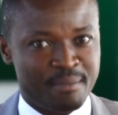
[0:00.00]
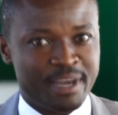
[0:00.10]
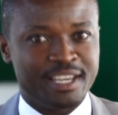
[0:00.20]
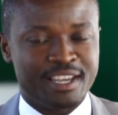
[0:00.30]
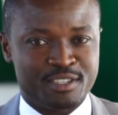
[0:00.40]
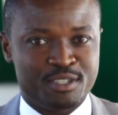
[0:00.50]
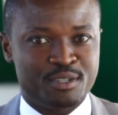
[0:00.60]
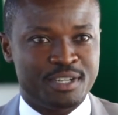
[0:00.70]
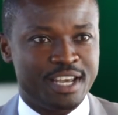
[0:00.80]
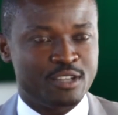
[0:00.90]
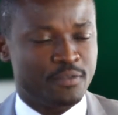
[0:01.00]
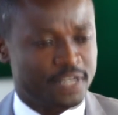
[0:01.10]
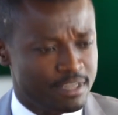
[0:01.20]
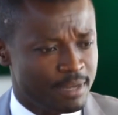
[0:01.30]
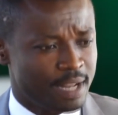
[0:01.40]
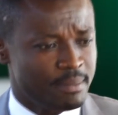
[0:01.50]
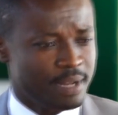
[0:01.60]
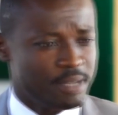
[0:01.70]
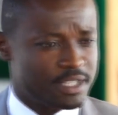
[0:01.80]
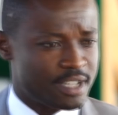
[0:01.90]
are my guests today. So Fatima, let me